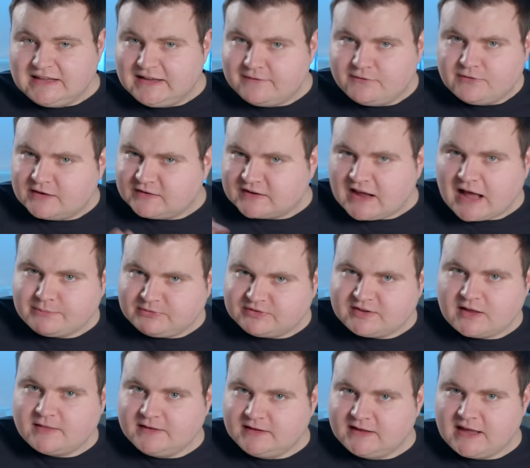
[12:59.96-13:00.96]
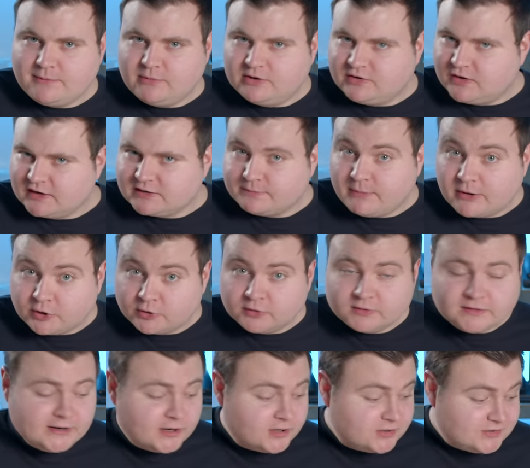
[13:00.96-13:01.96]
Even the top-selling game we talked about
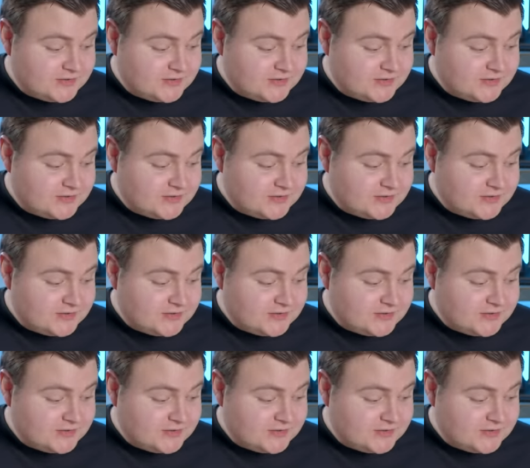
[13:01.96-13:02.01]
earlier,